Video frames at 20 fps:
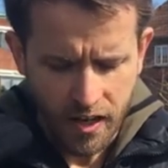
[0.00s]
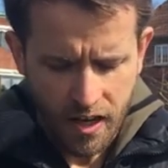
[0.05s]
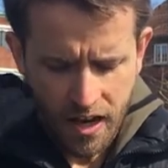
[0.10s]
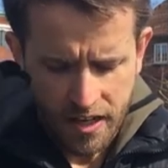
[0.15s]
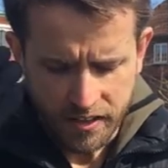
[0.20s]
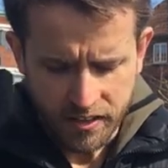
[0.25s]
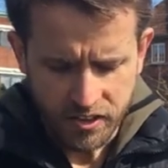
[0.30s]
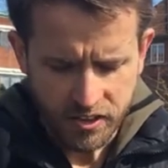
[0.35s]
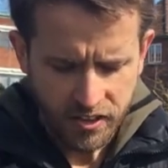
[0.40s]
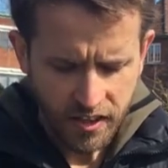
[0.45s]
the
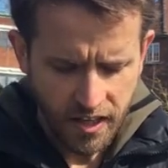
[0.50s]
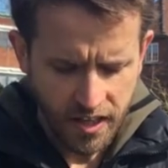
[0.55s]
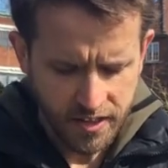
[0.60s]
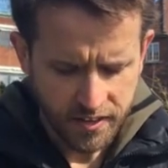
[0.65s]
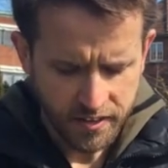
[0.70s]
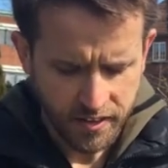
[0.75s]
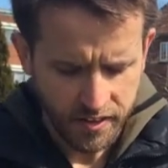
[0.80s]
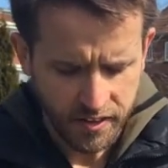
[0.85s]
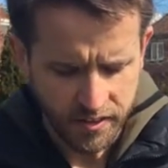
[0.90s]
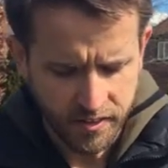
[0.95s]
idea
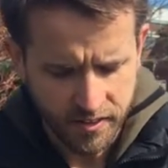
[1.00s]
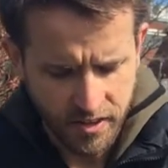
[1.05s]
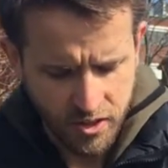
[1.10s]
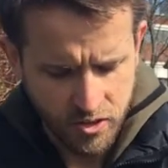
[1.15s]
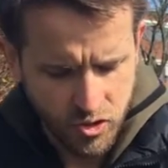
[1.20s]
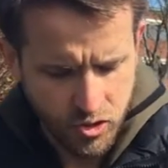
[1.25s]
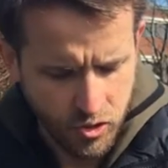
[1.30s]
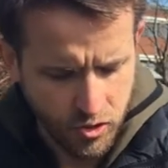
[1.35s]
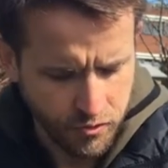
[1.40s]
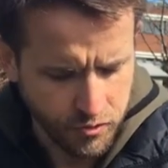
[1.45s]
and the
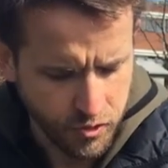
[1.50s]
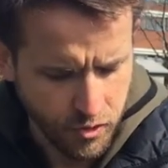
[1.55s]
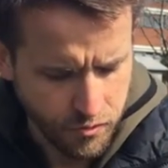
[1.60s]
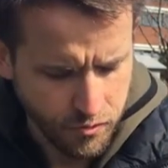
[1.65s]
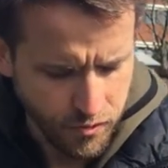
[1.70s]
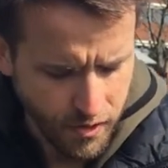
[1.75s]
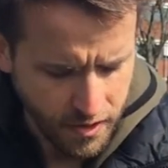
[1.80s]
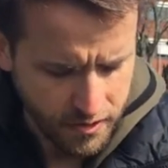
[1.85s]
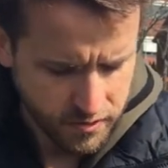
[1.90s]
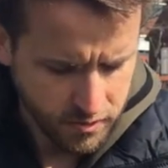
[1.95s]
intention of the
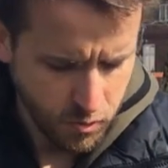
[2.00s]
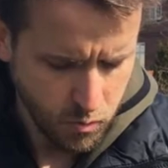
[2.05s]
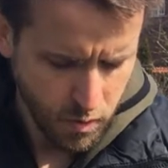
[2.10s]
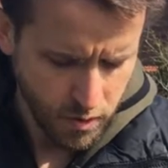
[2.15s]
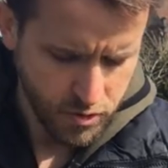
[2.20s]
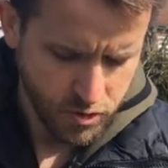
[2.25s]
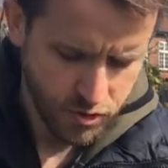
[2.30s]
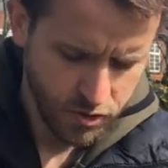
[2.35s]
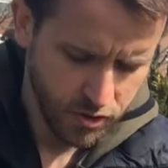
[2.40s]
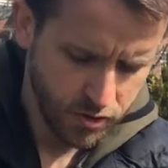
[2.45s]
fifth
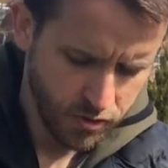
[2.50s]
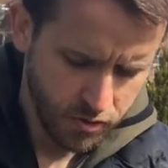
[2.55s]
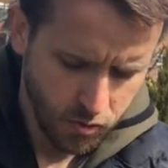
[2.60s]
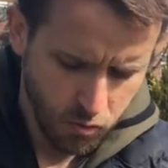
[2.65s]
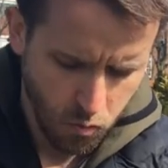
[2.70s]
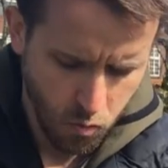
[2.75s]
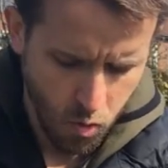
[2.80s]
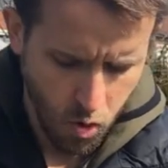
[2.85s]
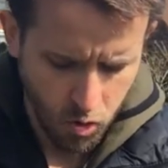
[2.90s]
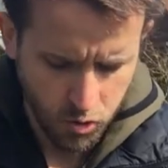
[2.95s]
question
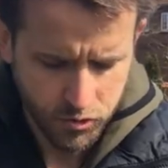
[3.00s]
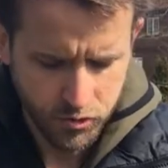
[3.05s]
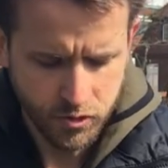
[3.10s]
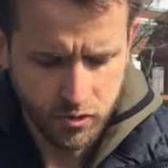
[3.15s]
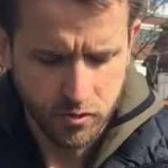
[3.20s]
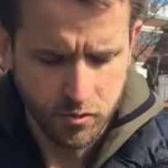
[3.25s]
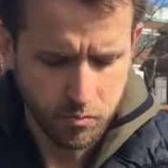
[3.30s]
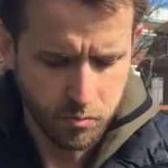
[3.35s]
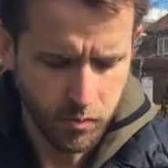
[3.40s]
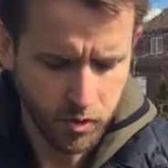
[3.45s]

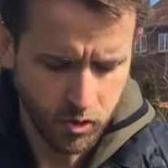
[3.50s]
was,